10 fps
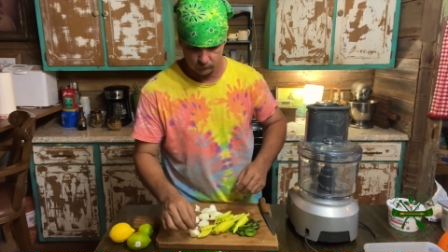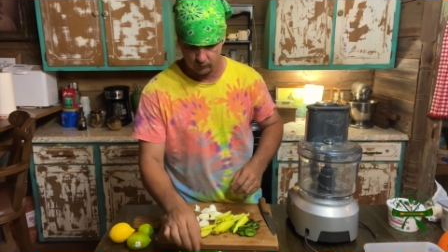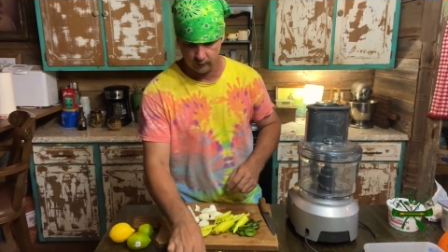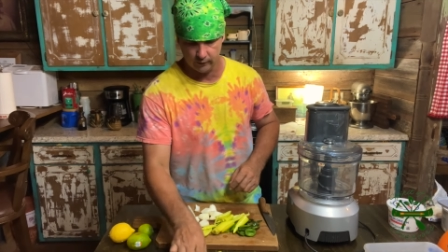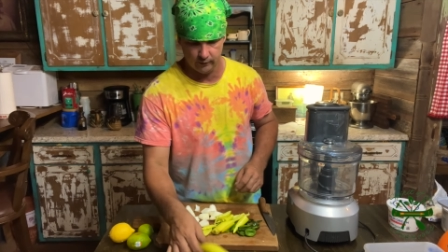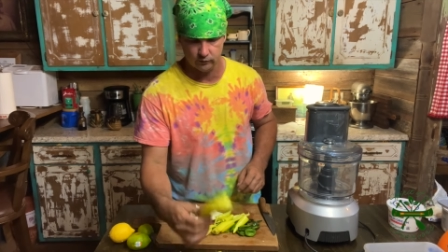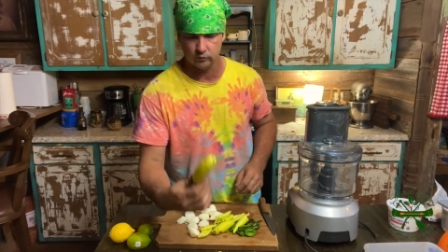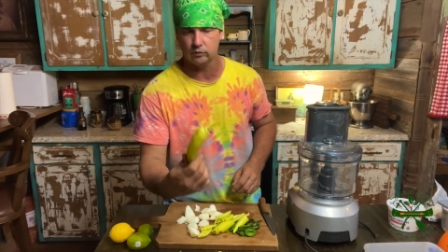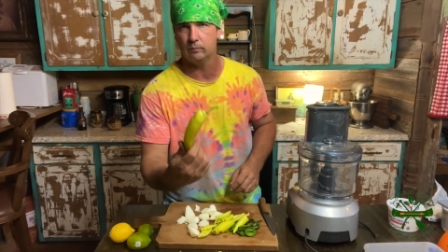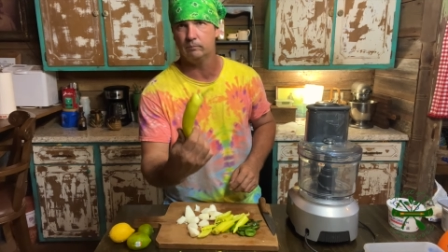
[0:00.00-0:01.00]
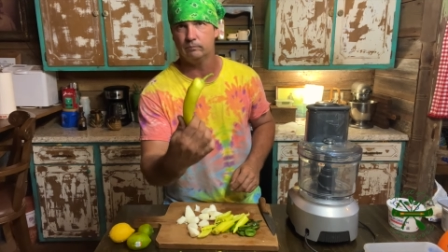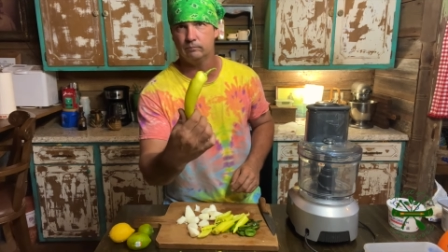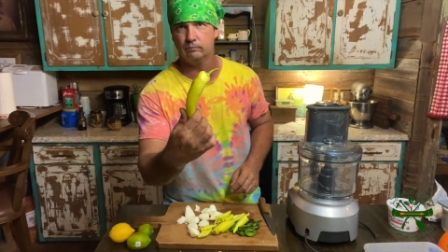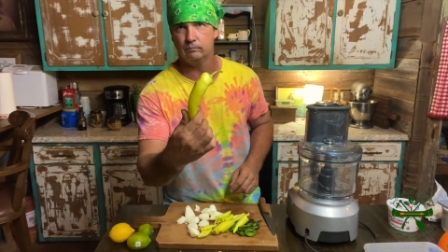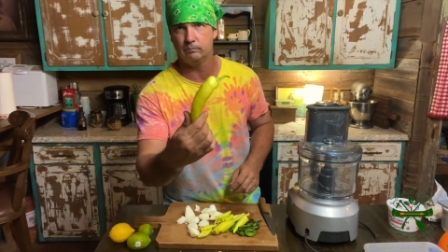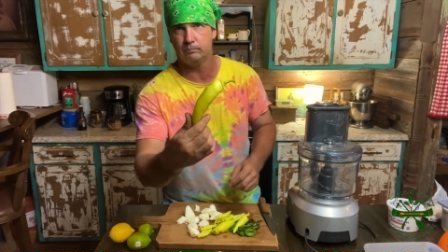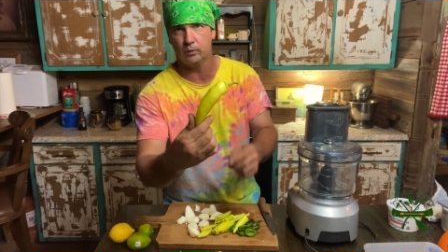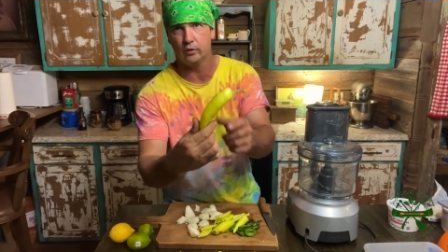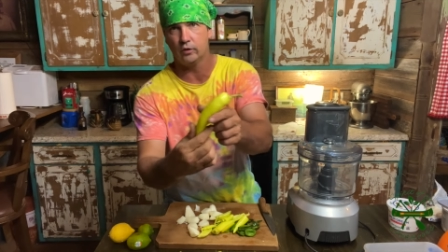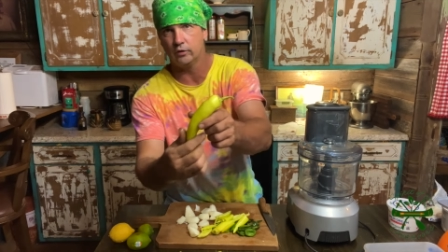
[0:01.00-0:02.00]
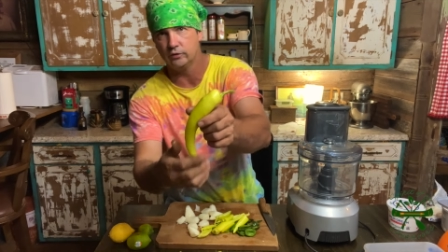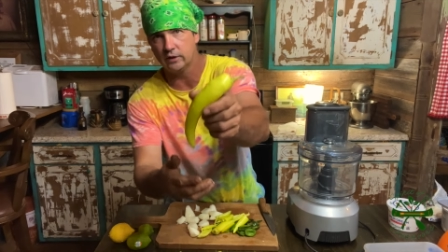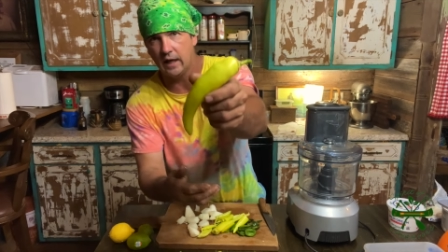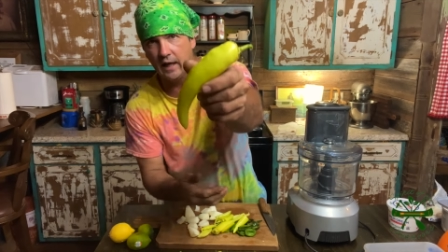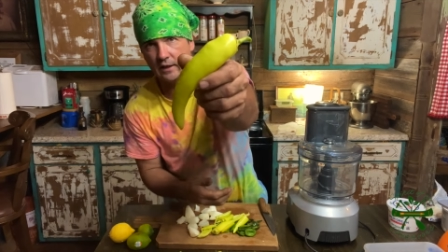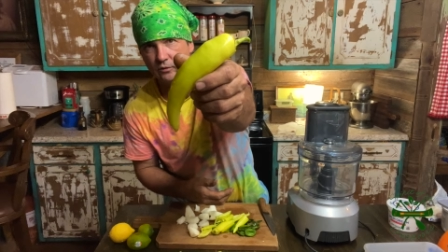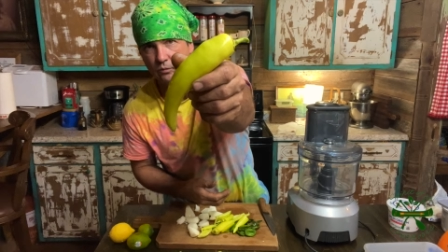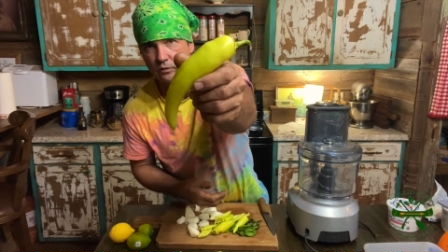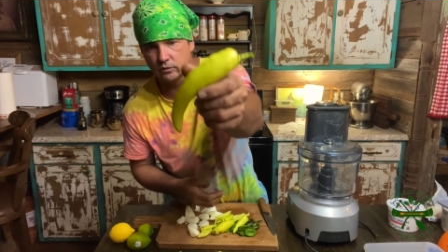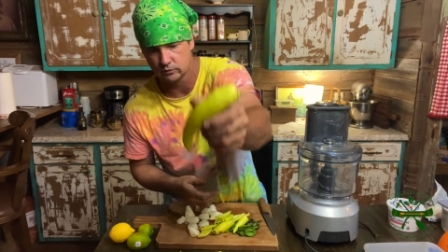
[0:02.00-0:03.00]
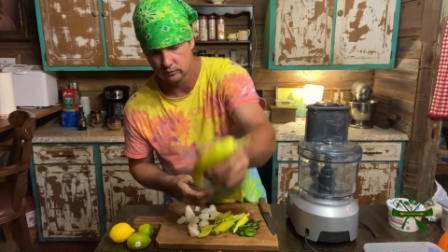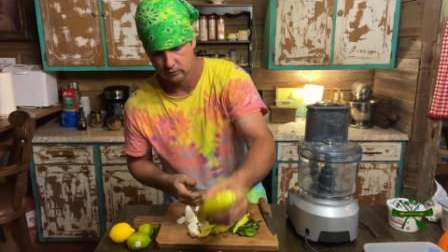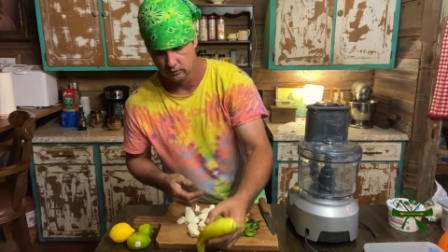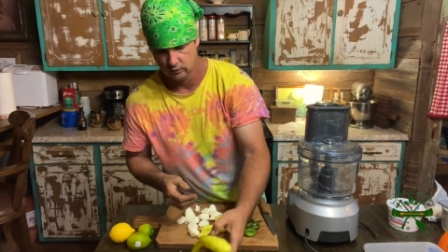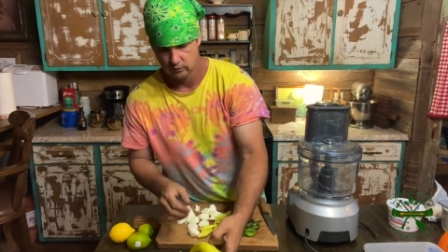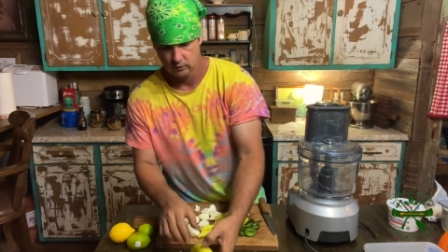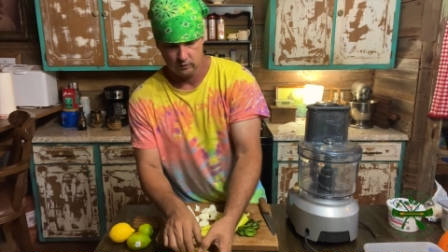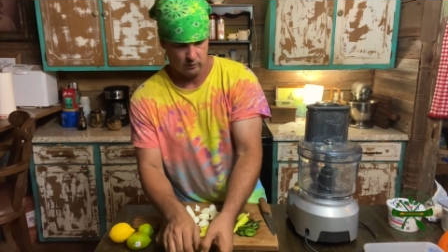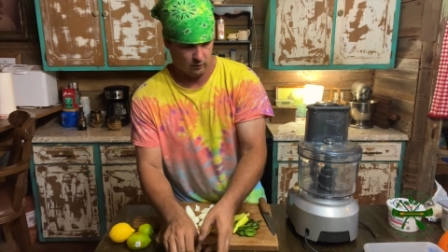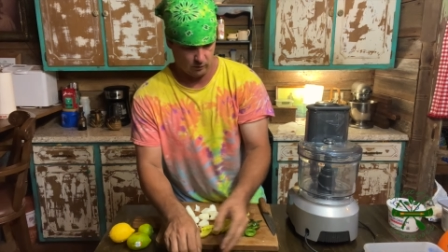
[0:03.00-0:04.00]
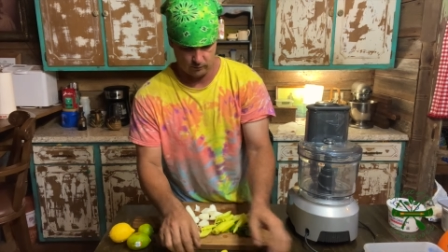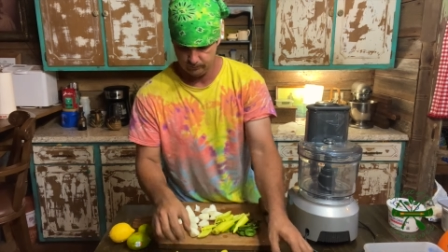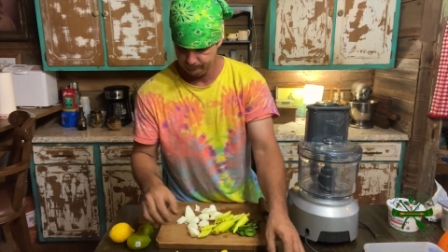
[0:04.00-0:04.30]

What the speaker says: and these are some pretty good size ones.